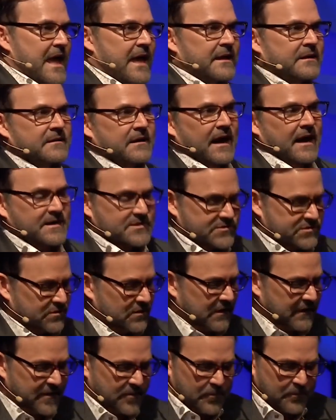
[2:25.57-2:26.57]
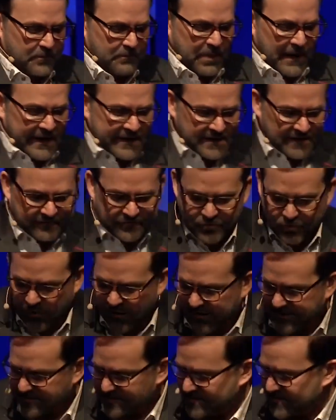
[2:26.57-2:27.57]
And I saw the body of
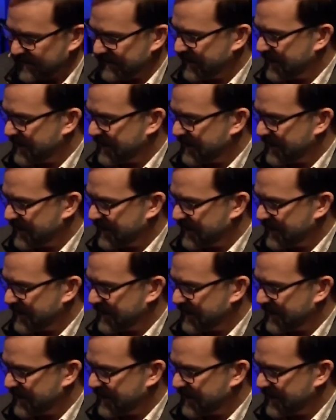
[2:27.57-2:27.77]
Christ